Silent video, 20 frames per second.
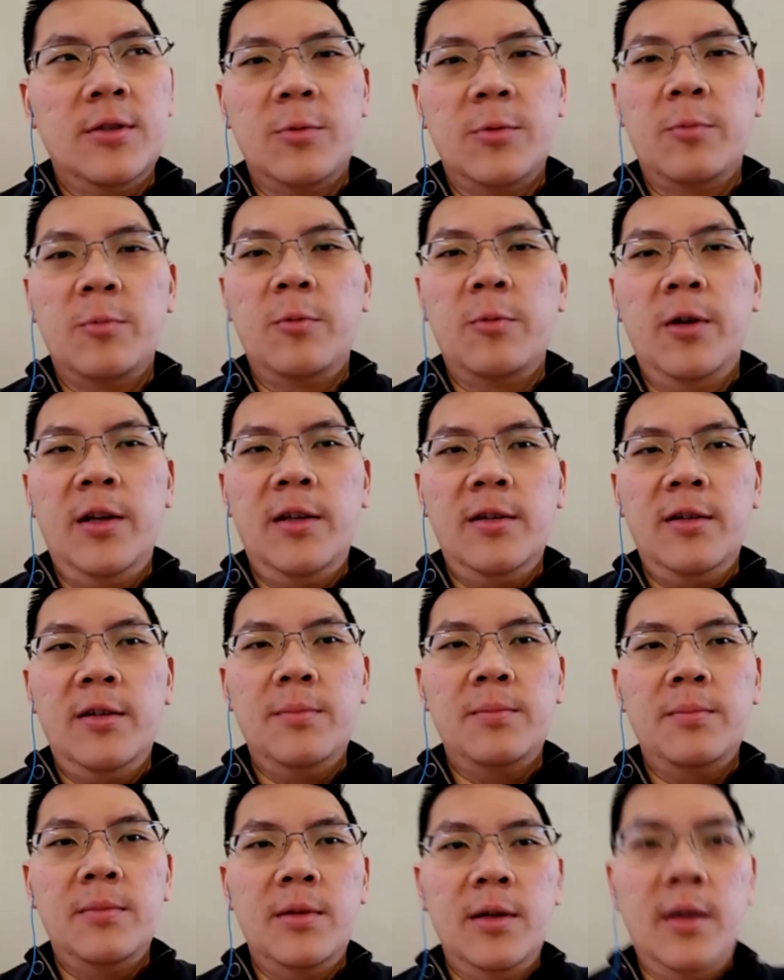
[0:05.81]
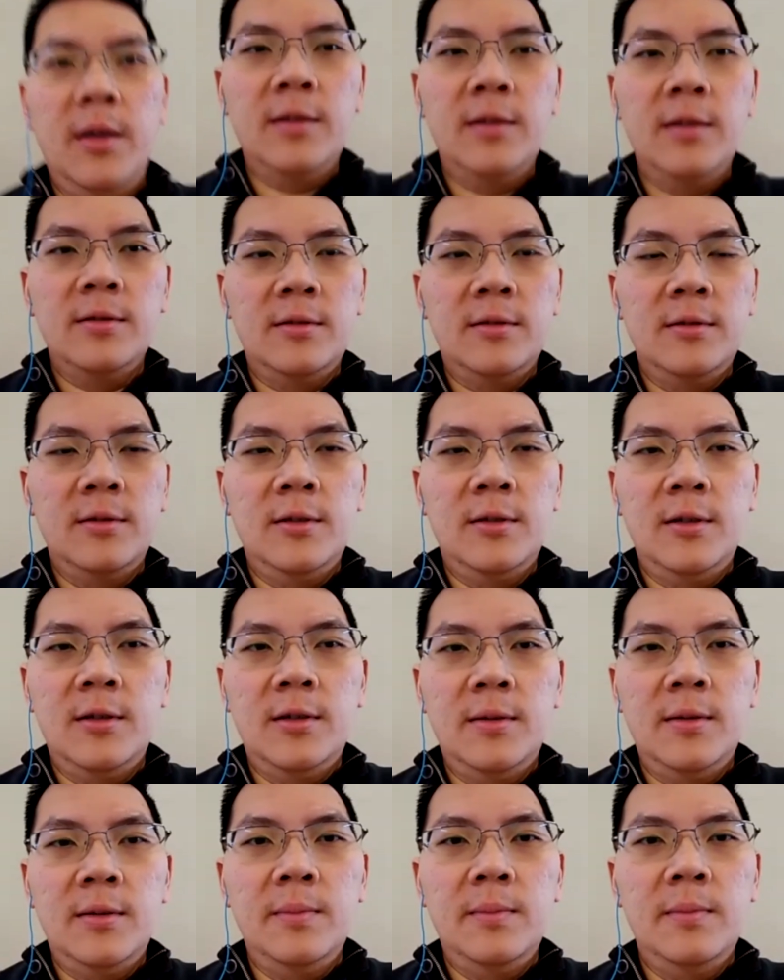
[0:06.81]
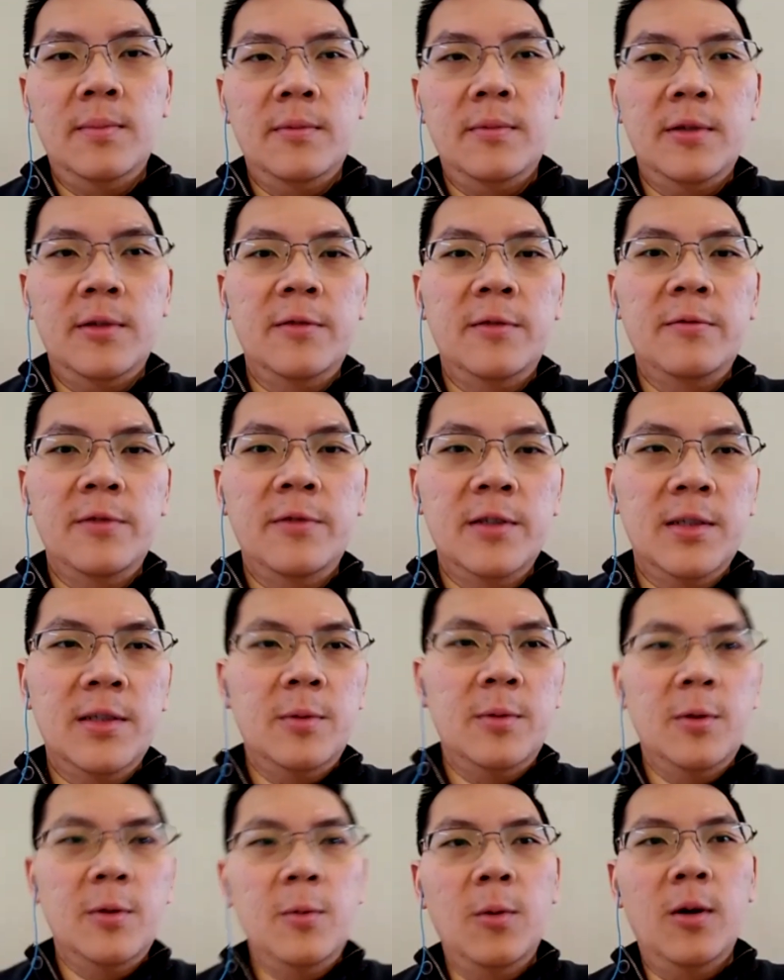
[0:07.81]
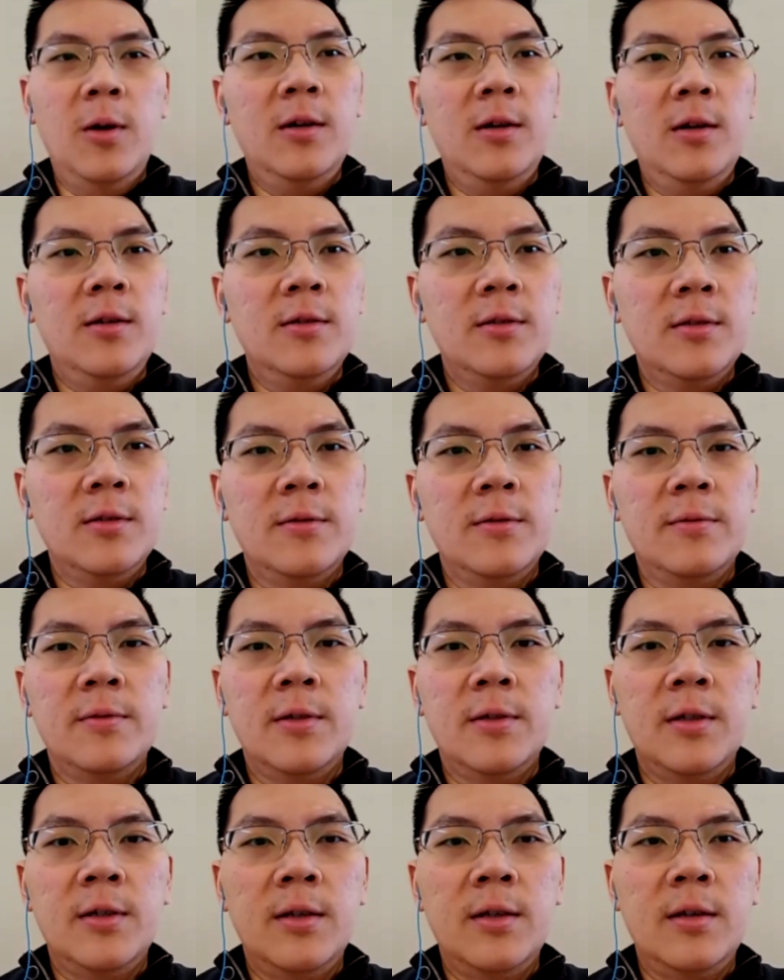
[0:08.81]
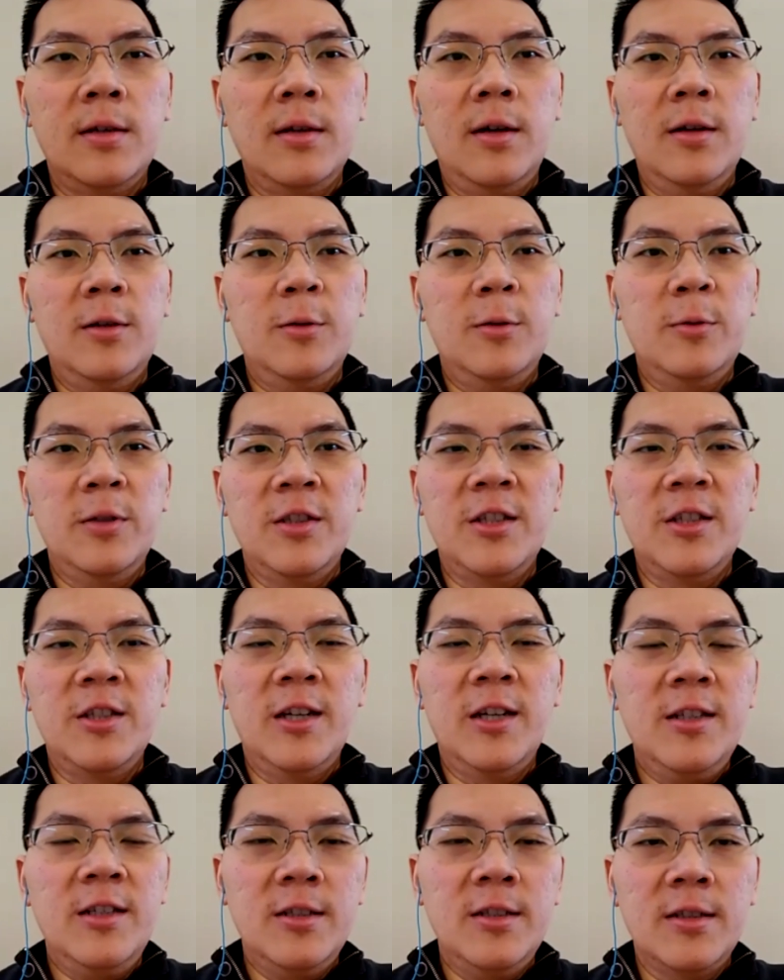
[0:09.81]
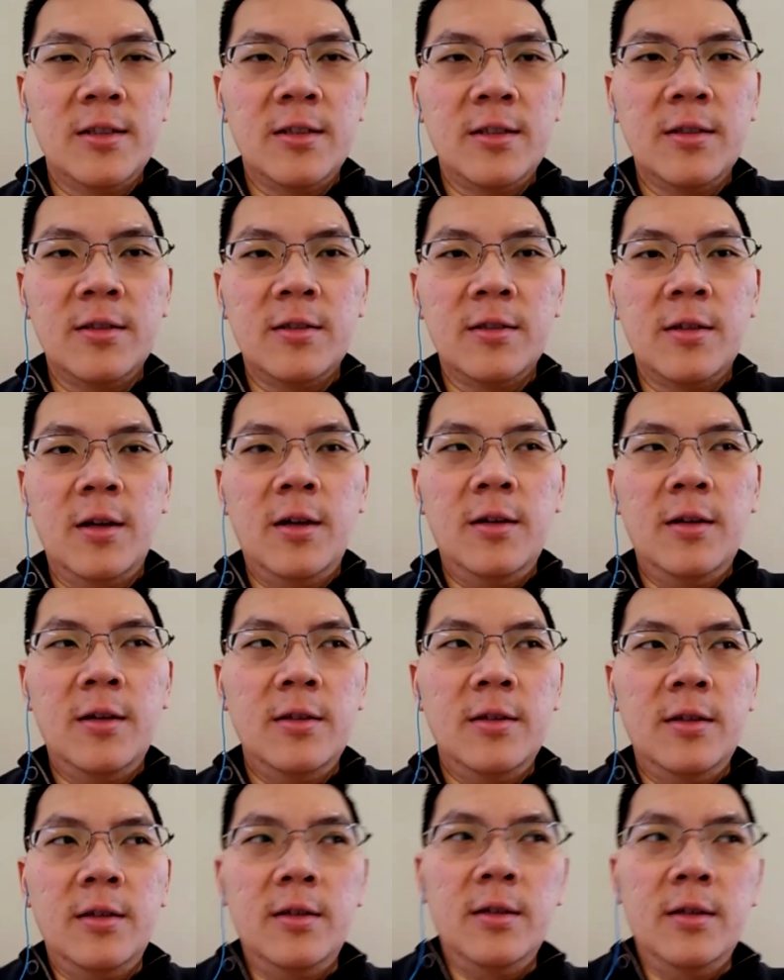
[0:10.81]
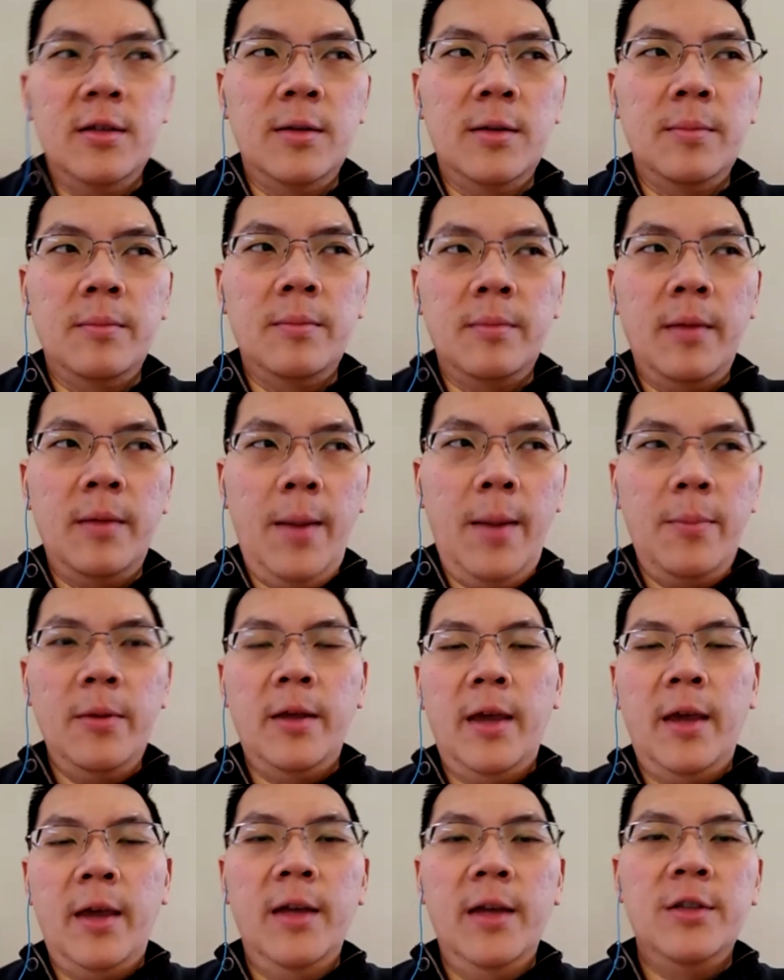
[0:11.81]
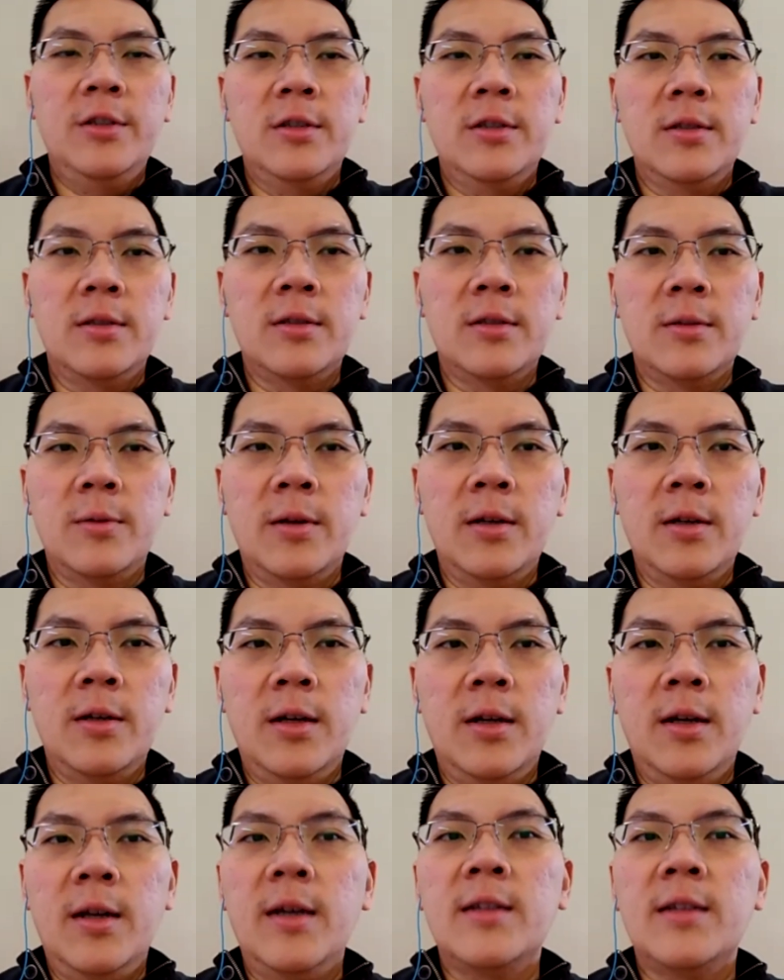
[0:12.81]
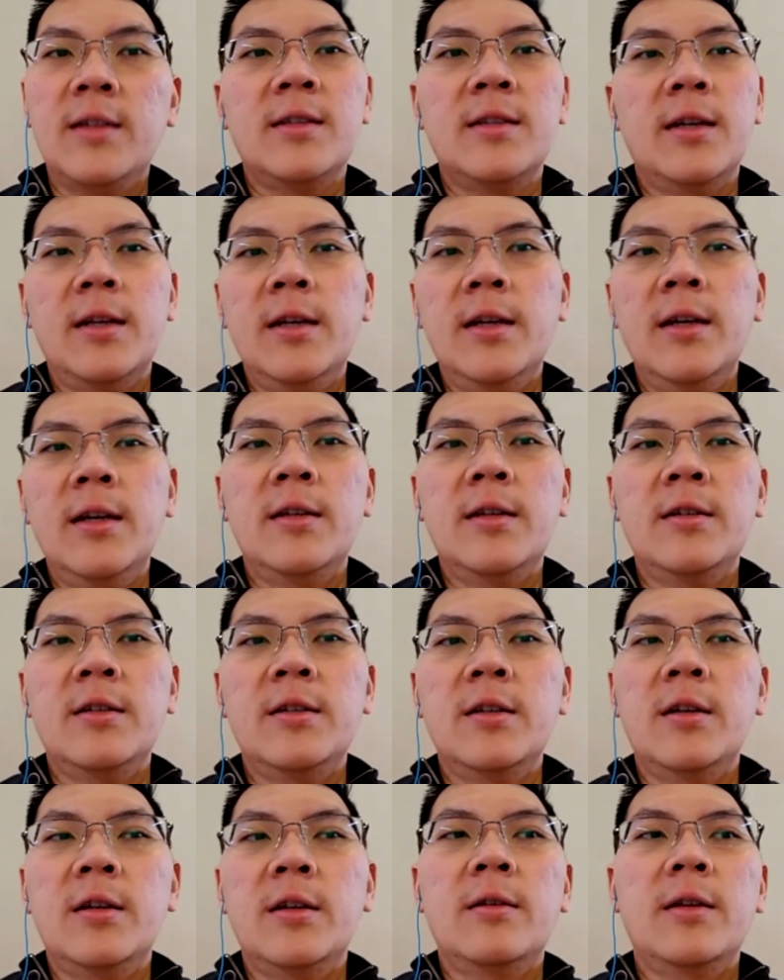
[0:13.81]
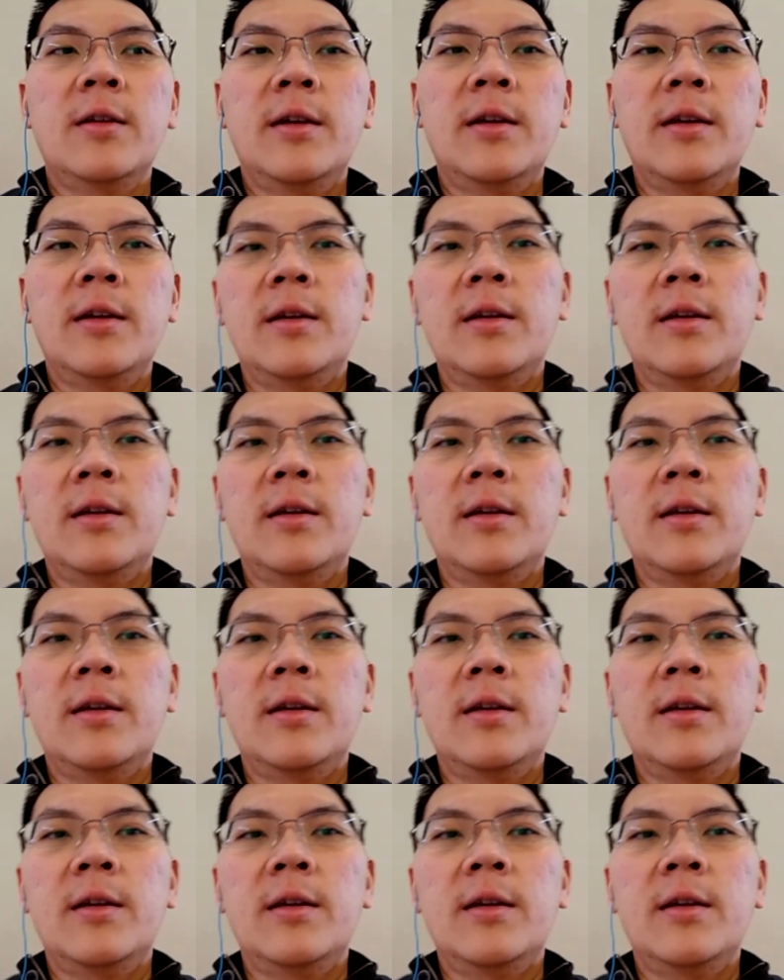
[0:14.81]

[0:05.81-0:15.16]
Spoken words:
running up against the invisible walls of auto rejection because all the applications and whatnot that I sent in, they